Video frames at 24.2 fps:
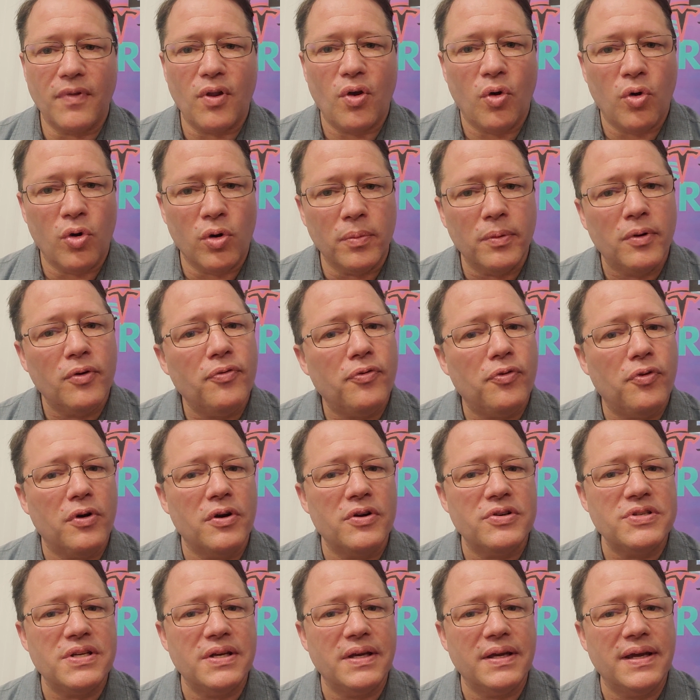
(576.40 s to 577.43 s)
orbital
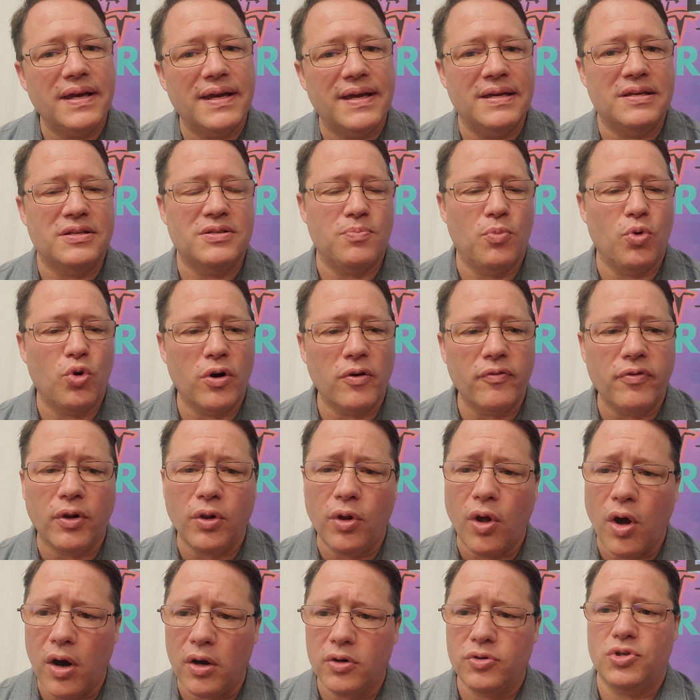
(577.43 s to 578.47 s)
forcing is more of a
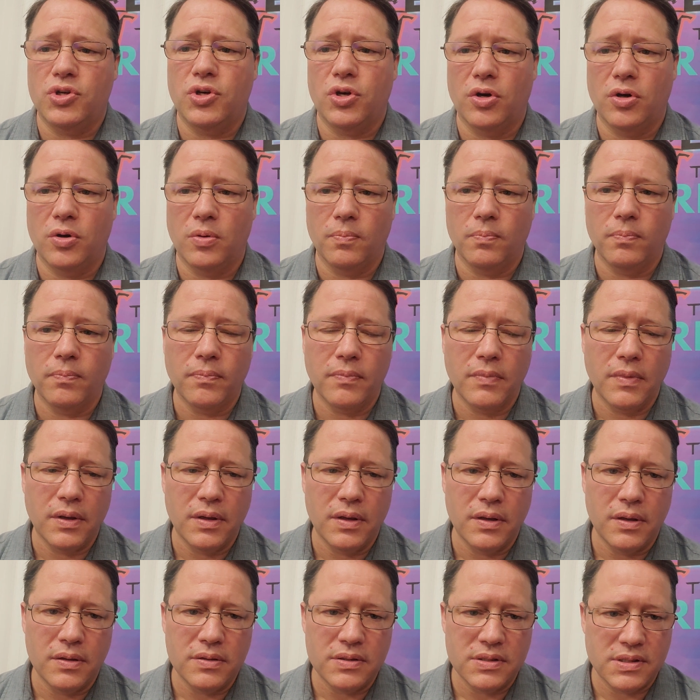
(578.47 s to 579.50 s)
long-term
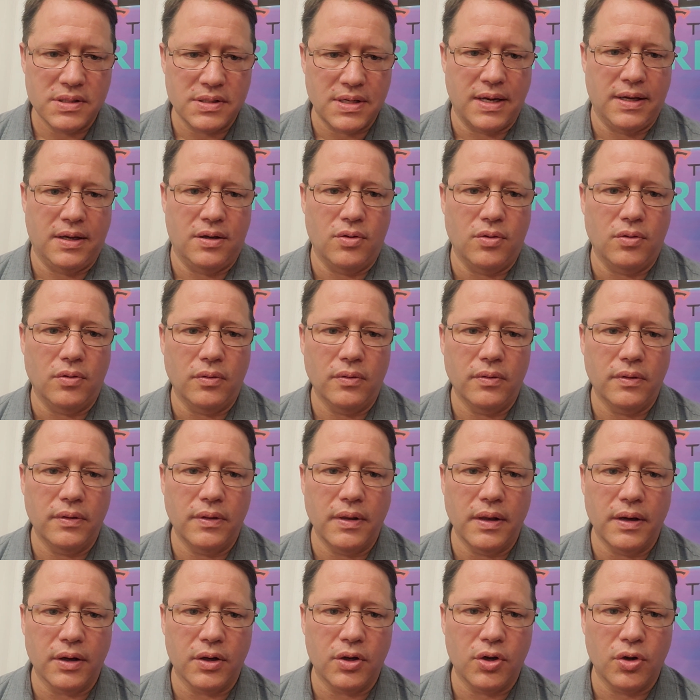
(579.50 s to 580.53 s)
cycle
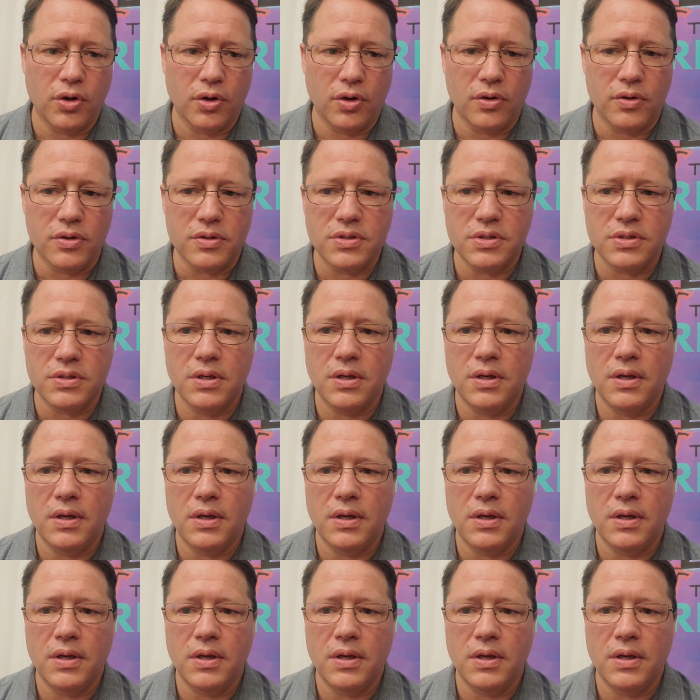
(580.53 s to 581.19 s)
that occurs